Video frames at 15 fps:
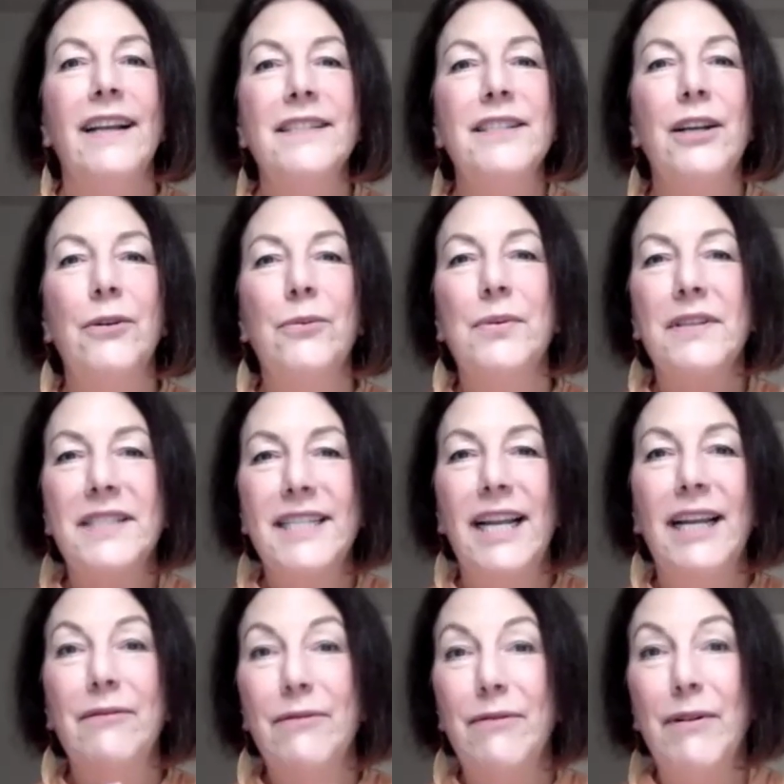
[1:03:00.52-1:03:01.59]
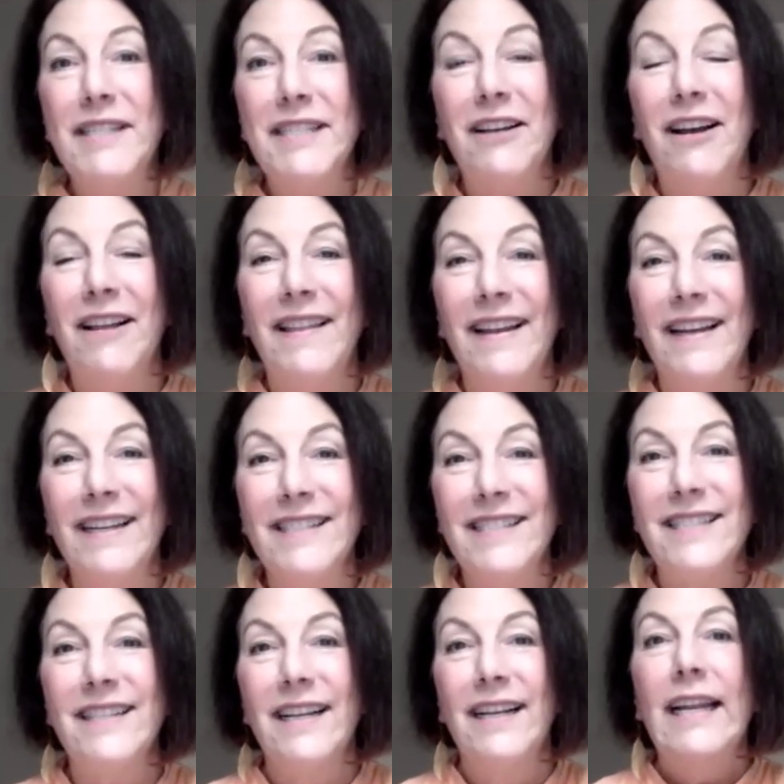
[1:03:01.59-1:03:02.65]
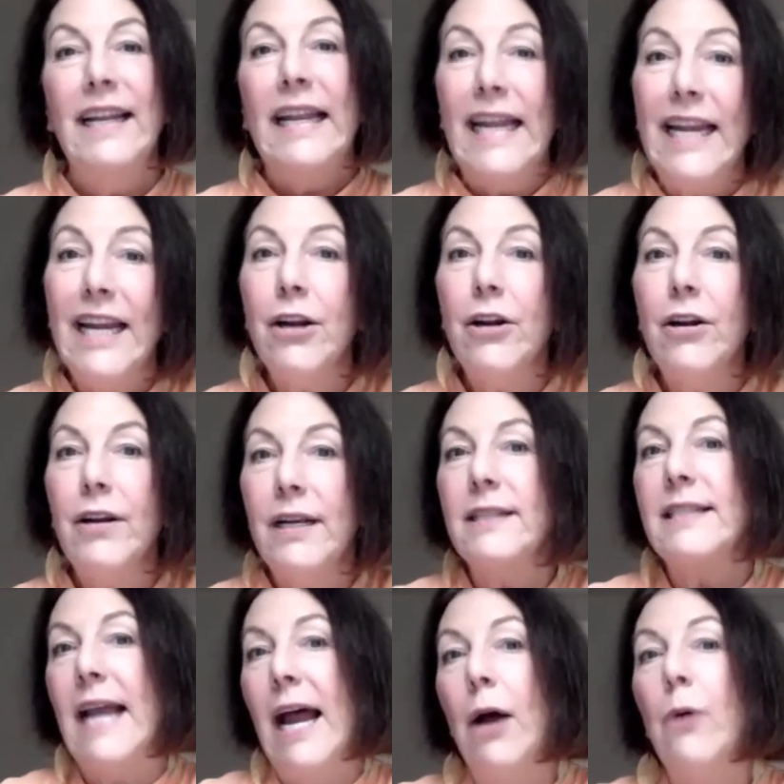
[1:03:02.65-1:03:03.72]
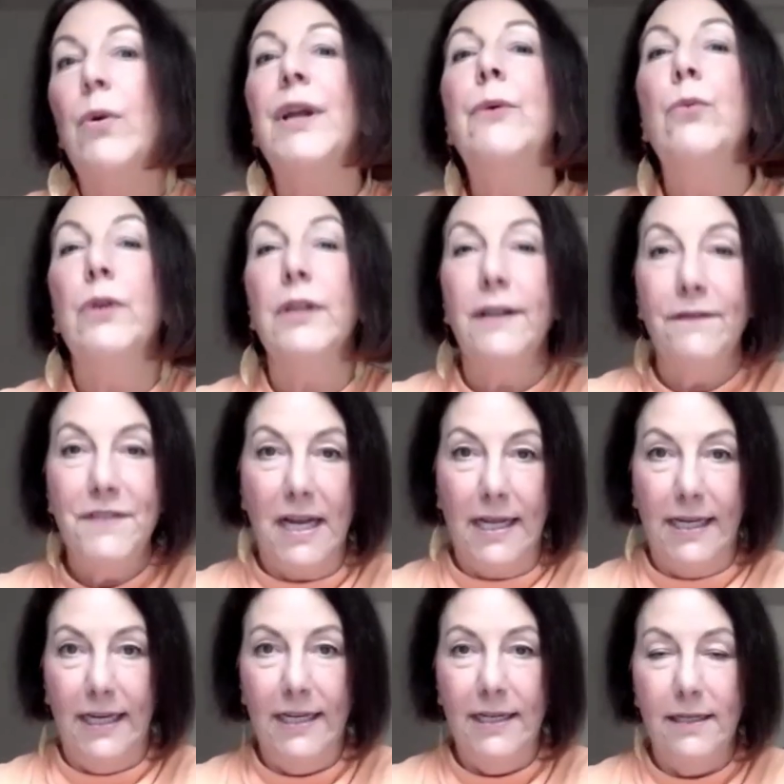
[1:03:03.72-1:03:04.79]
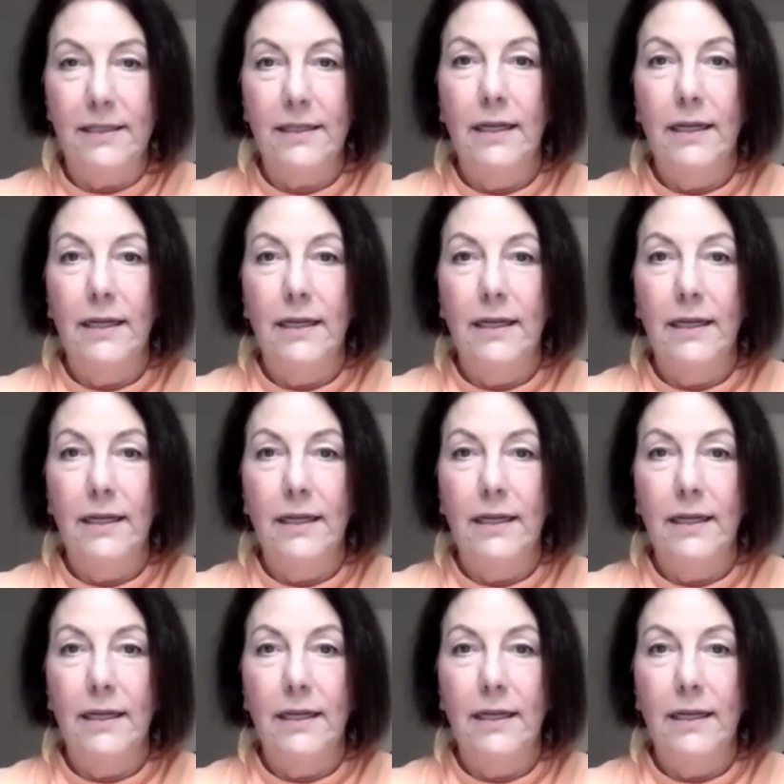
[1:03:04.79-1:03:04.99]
So we'll say we saw this. Here is how we would have done it.